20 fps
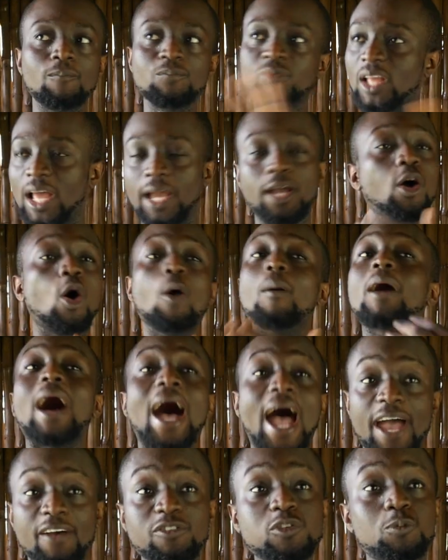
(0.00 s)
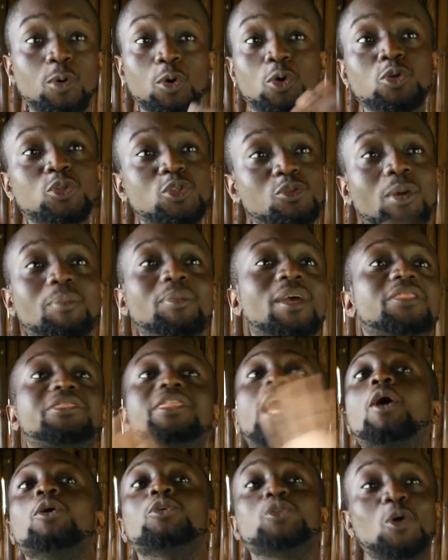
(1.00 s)
like, I have spoken to maybe
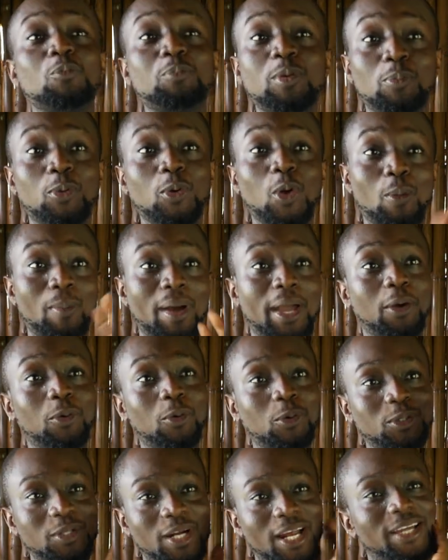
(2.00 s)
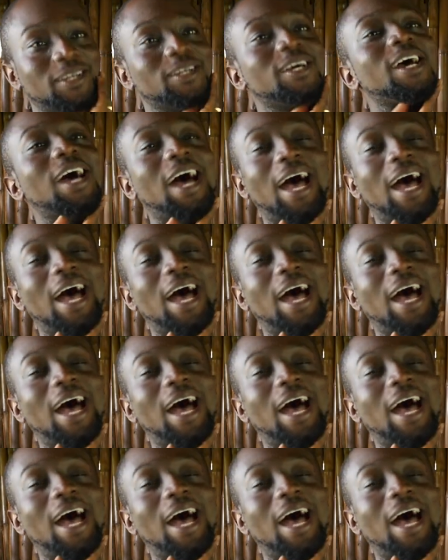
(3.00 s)
1,000 people on my own, right? Wow.